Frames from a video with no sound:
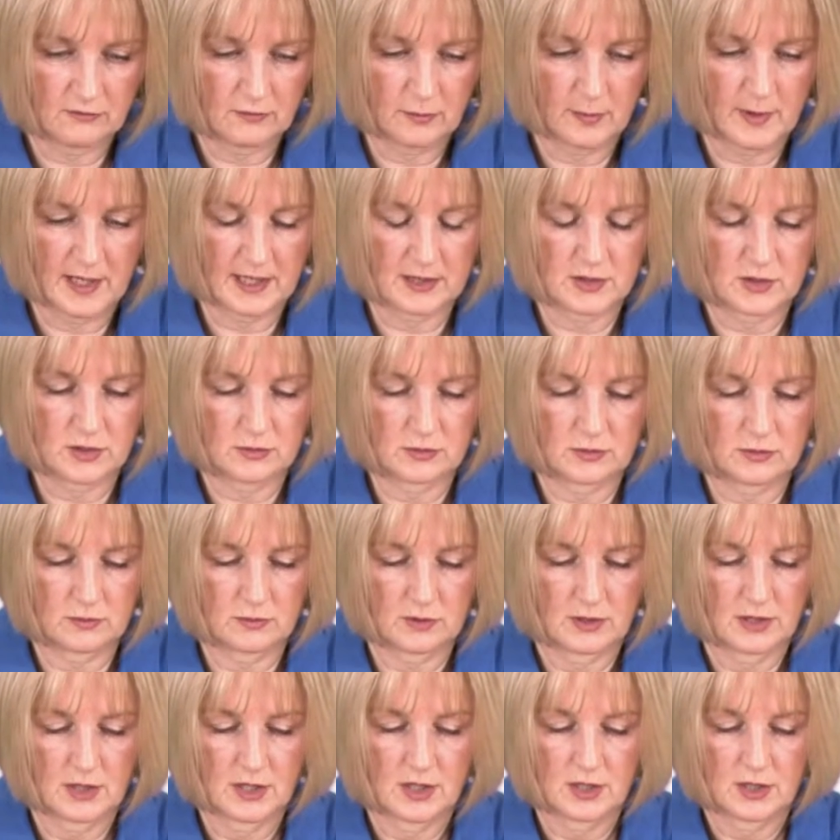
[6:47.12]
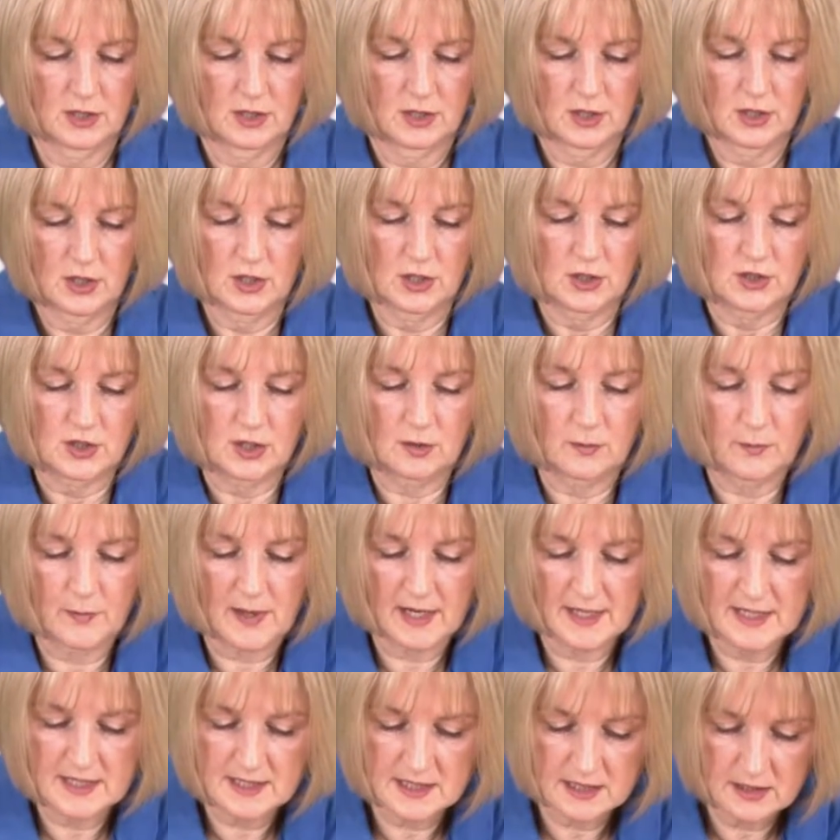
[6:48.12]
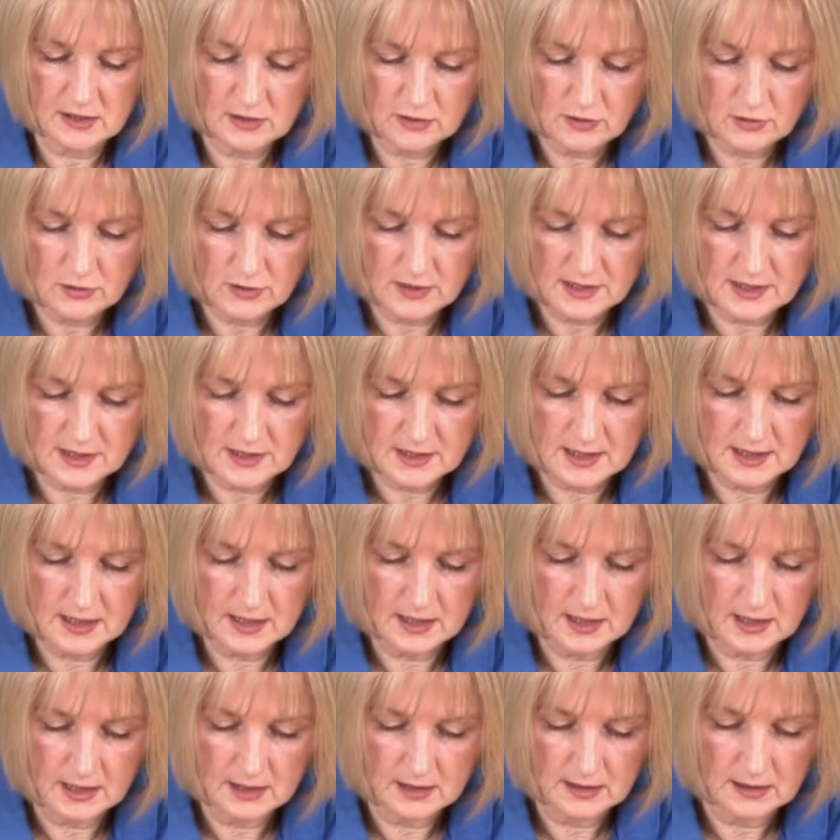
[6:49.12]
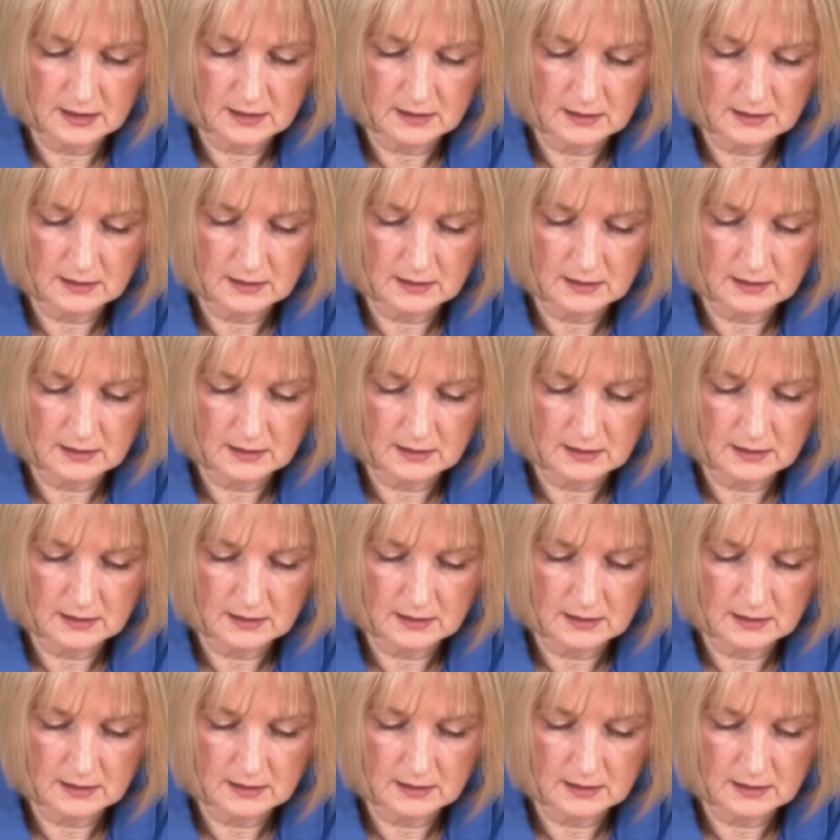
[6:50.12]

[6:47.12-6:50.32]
petal. So you place it across the